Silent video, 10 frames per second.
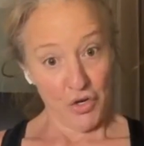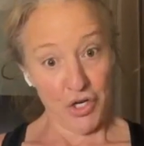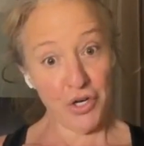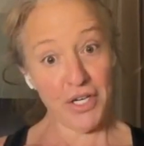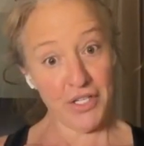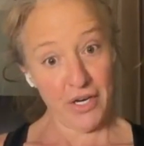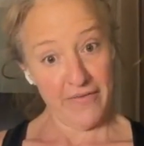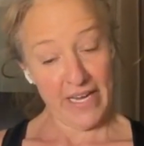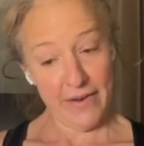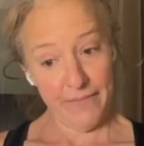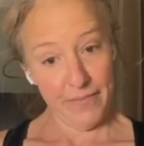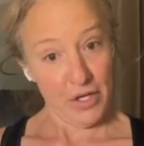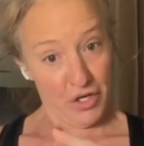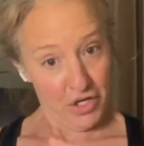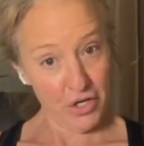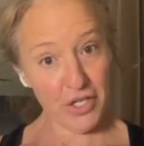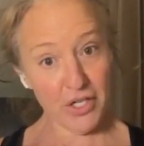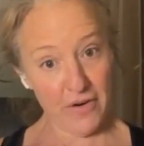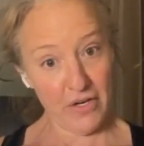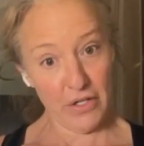you do deserve it. You do
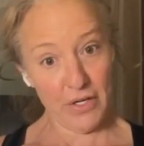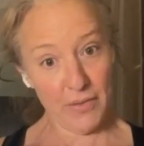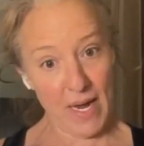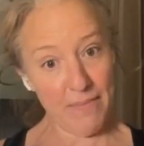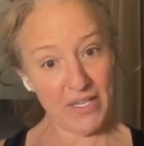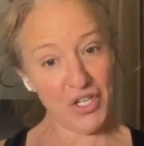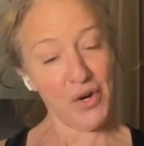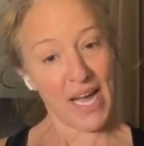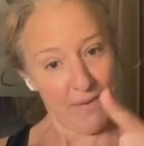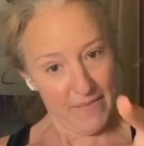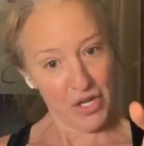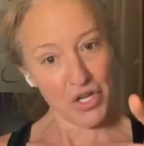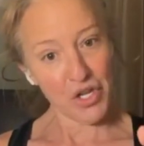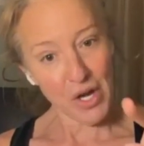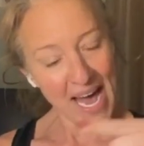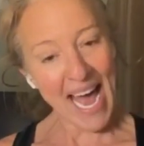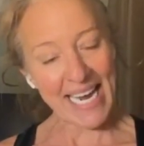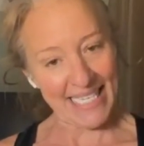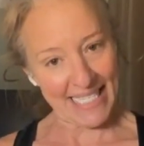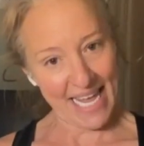deserve to lose weight, but you got to.
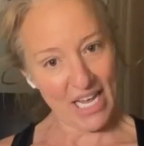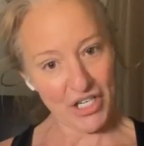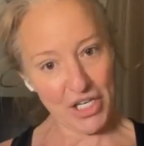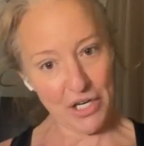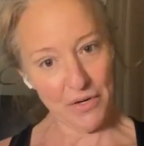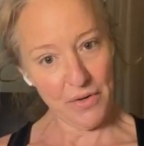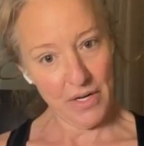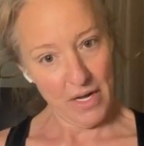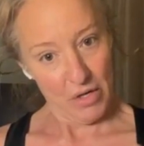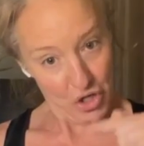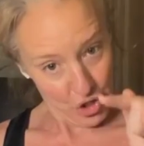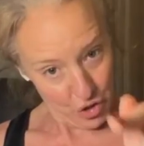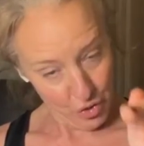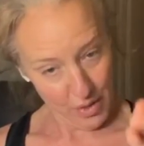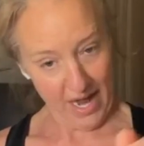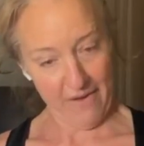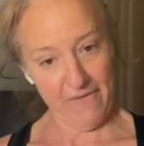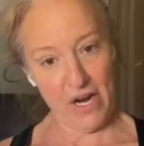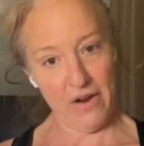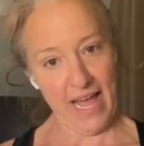I can say that to you. You got
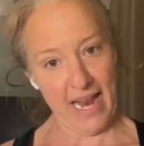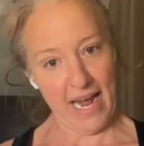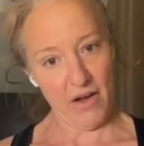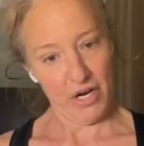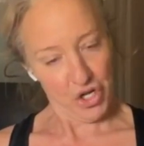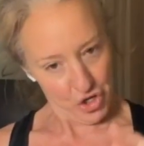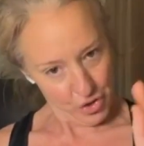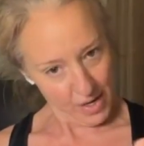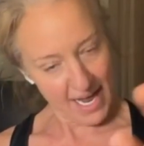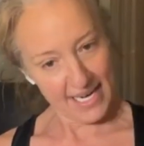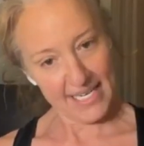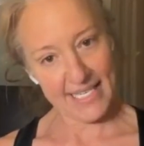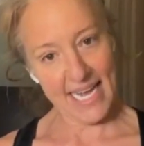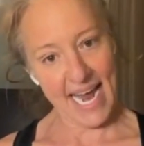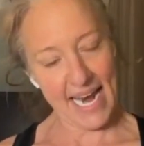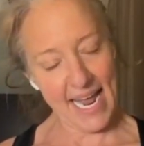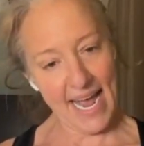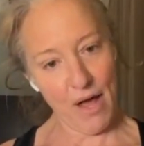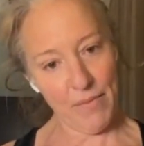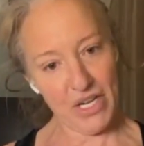to figure that out. You got to decide
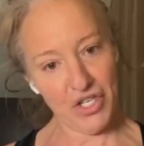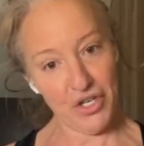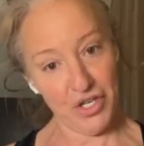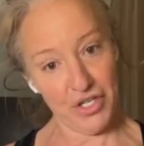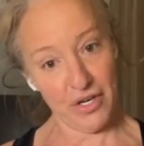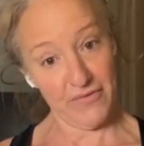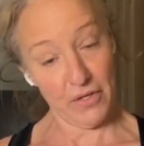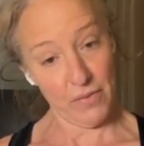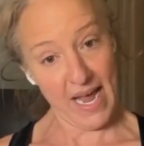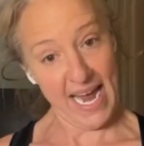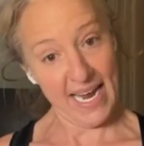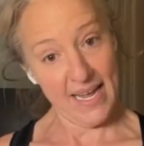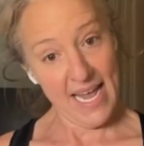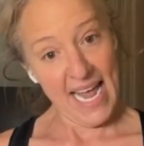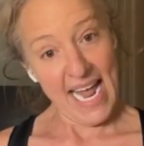how much you deserve to weigh,